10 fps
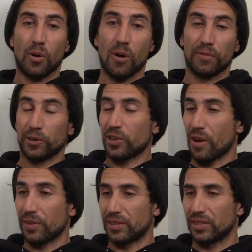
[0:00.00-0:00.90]
Well, first
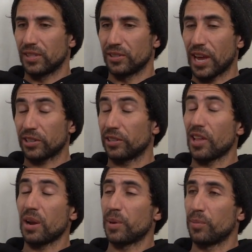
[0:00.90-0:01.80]
off, there's actually a
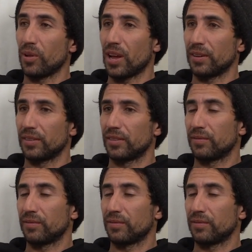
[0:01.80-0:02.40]
lot of people